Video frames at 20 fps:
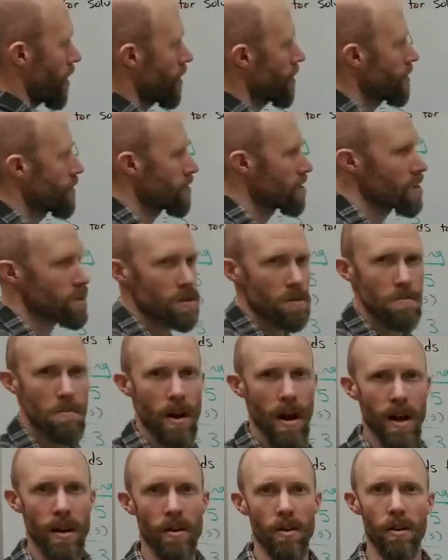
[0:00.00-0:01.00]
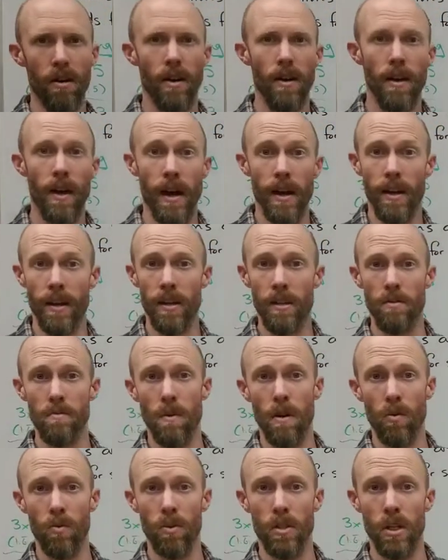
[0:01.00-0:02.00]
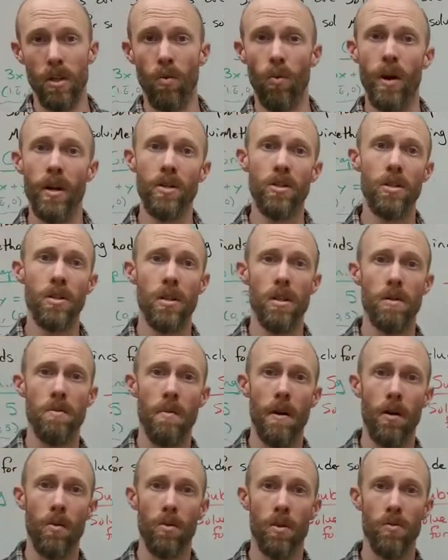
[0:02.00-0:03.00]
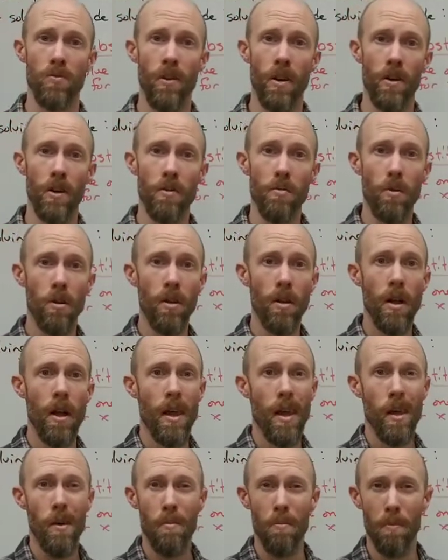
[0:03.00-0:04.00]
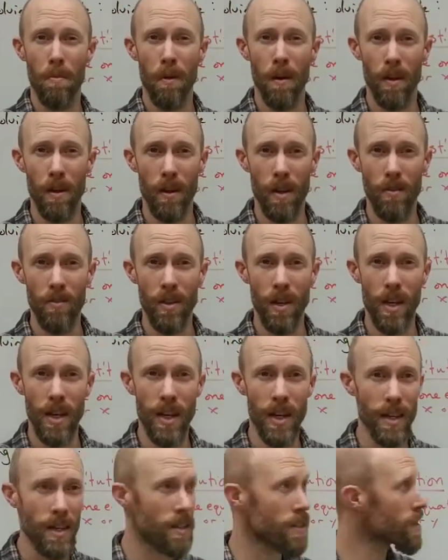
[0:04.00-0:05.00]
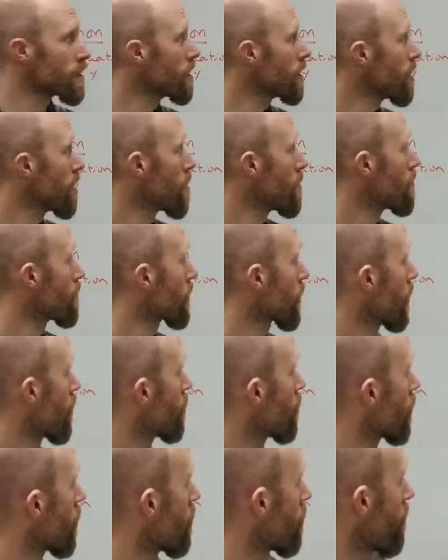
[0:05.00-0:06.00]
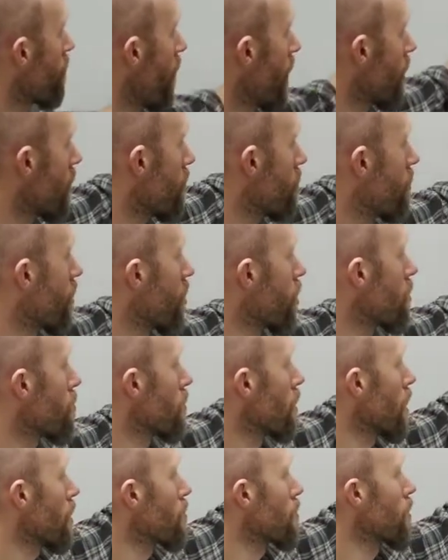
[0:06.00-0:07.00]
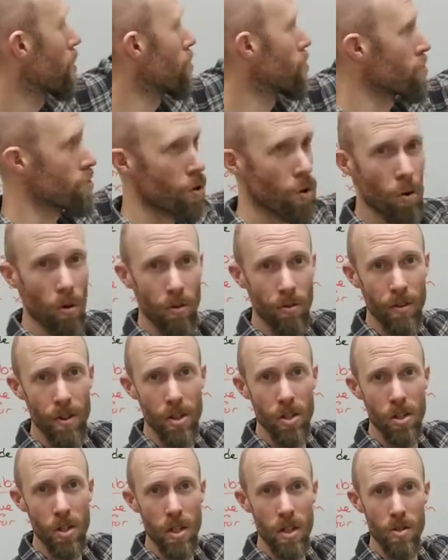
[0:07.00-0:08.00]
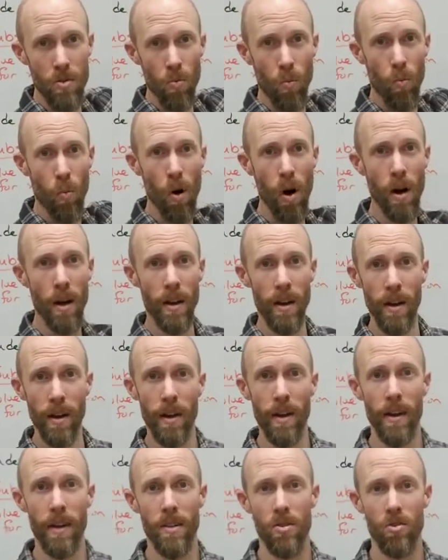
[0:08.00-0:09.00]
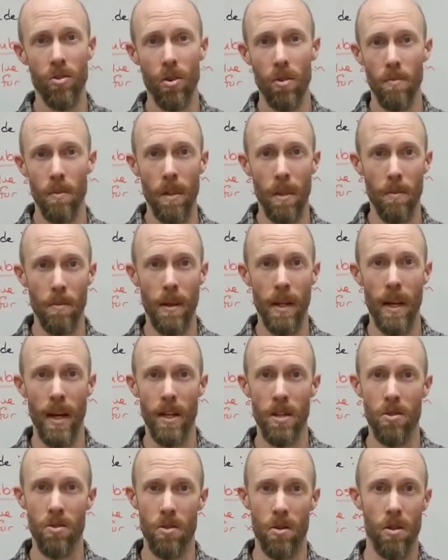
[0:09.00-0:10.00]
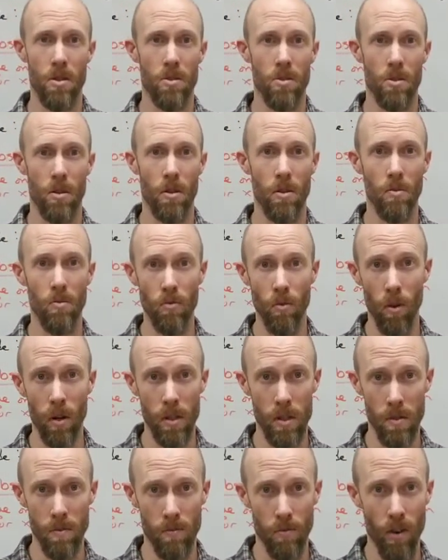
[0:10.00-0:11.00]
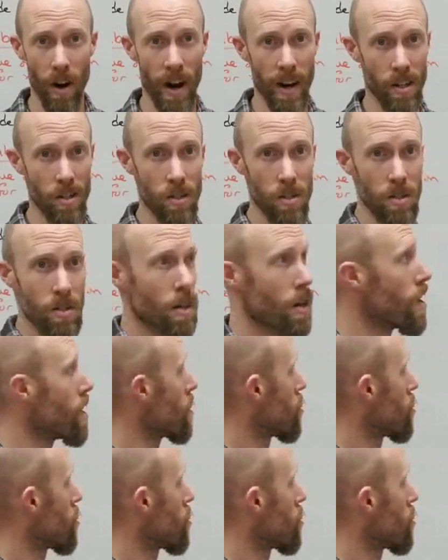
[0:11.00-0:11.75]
It doesn't matter, and it doesn't matter which equation, it doesn't matter which variable, but I'll give you a hint. If you can find a variable up here whose coefficient is 1, it's going to be a little bit nicer because you're going to avoid some fractions.